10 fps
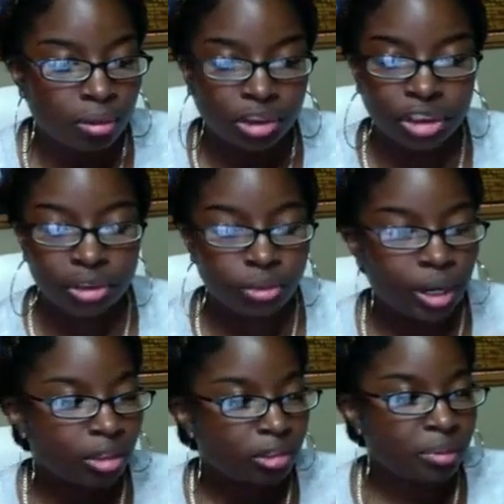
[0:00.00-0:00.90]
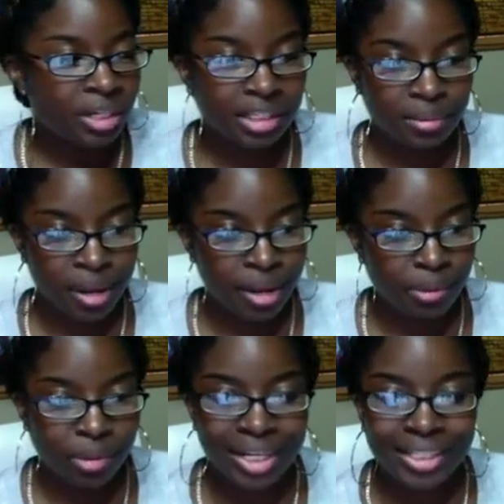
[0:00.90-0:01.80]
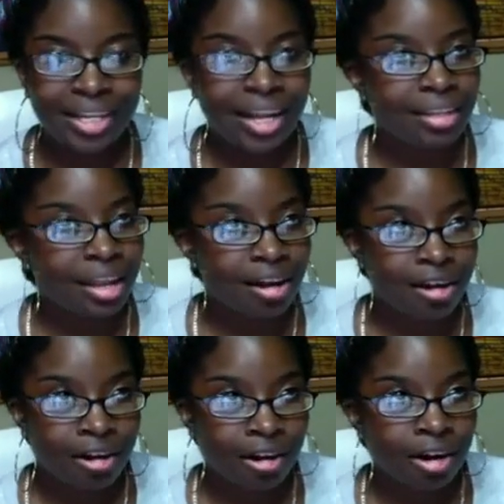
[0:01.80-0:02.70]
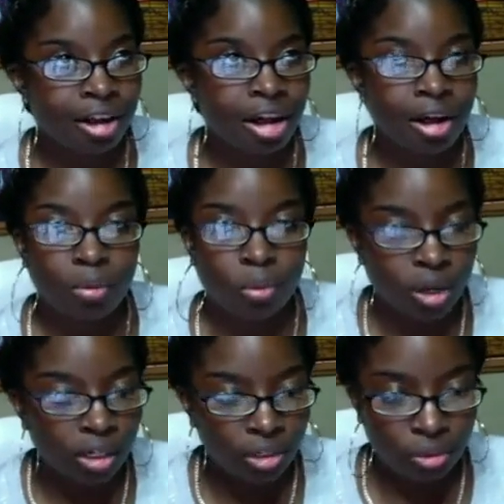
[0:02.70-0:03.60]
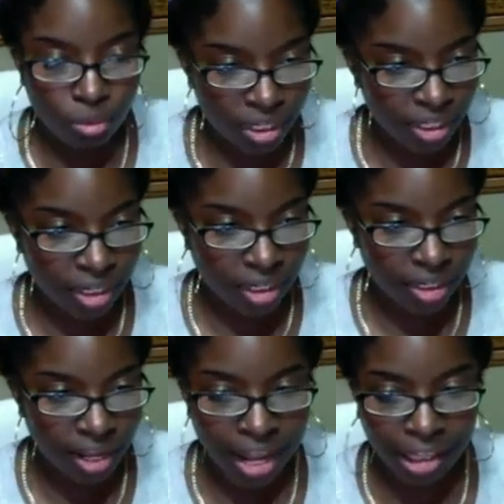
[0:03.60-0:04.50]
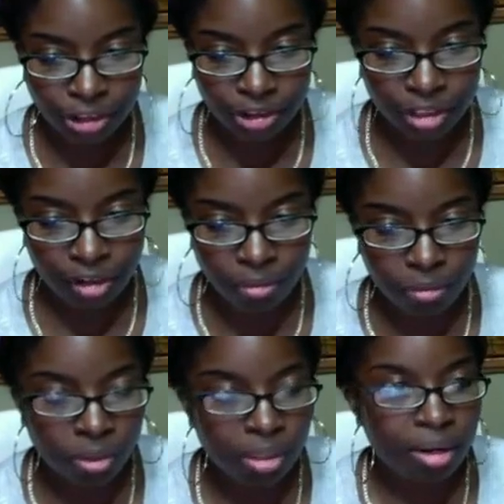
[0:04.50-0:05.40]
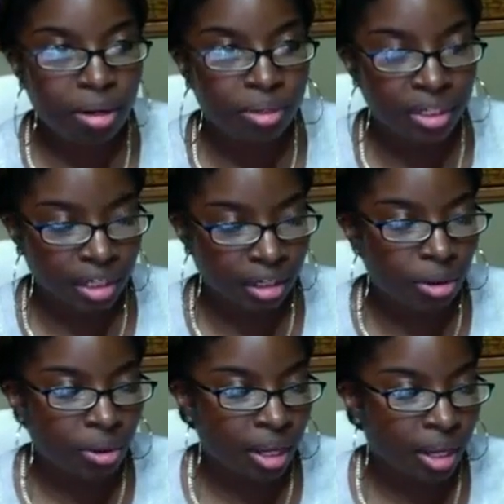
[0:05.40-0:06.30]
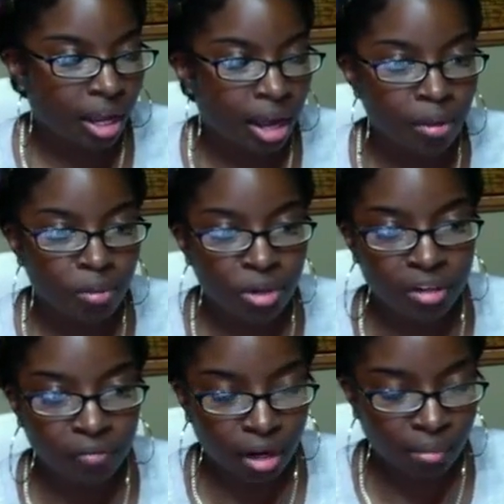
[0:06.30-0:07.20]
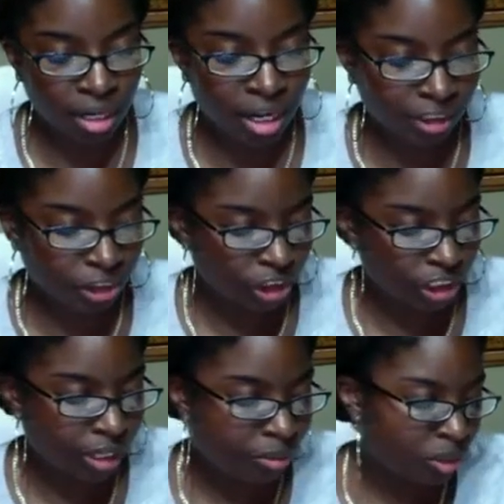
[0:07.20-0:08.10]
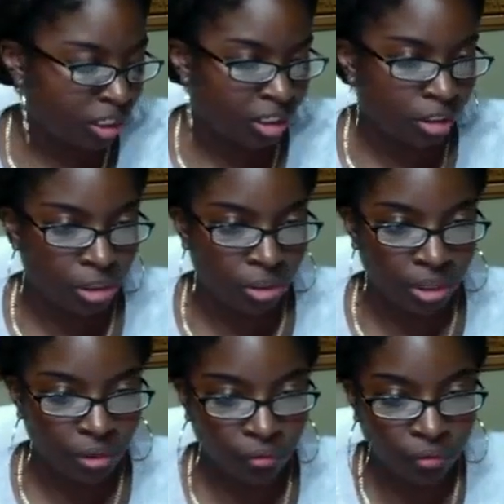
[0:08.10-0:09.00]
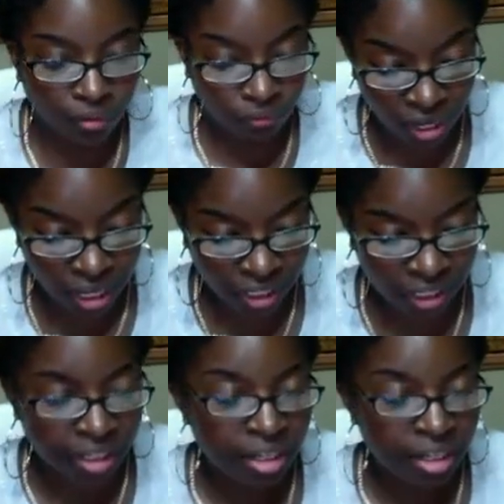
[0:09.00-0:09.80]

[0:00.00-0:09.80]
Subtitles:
just write on a piece of paper. It's not that hard. What are you weak in? Ask yourself, what am I weak in? Okay, I'm weak in pharmacology and I'm weak in adult health. Fine.